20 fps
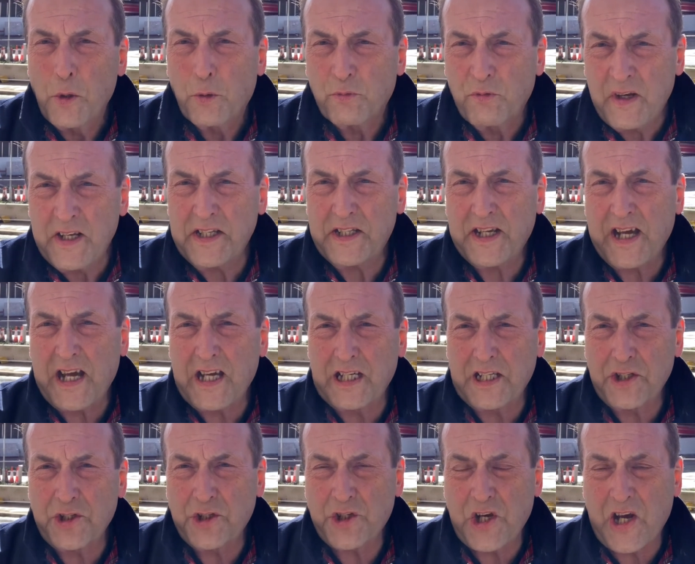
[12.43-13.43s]
Retail
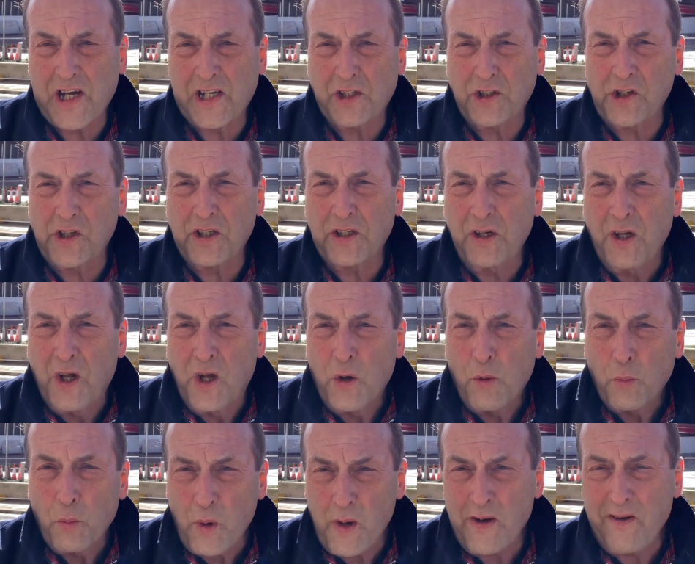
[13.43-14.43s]
is changing.
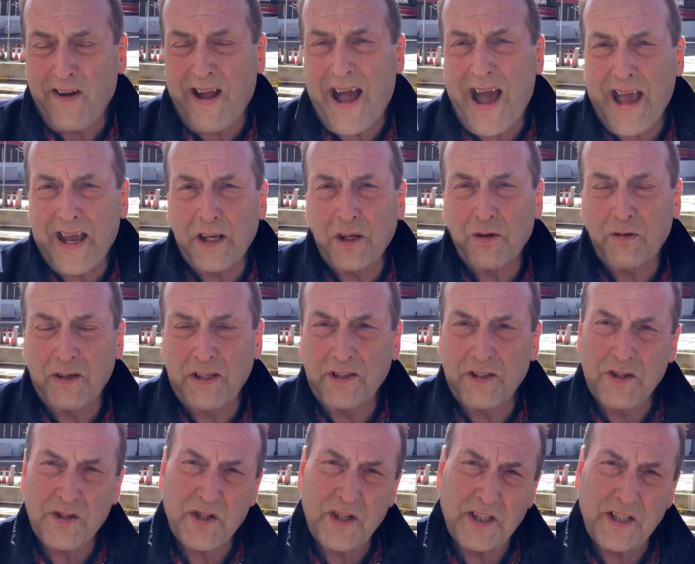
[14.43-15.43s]
We're anchoring
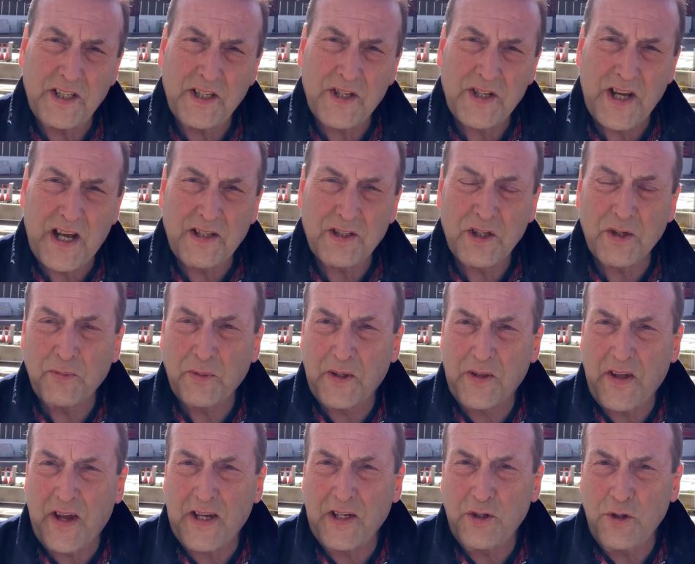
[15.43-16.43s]
the city centre with
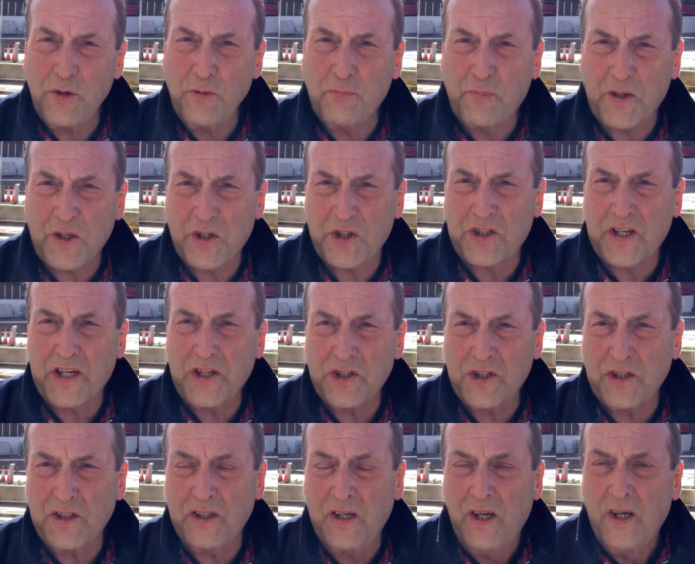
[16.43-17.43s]
a new bus
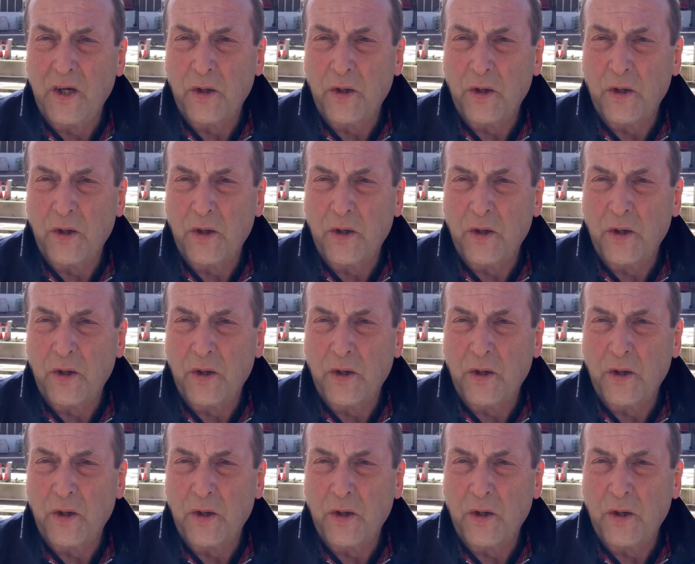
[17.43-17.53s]
station,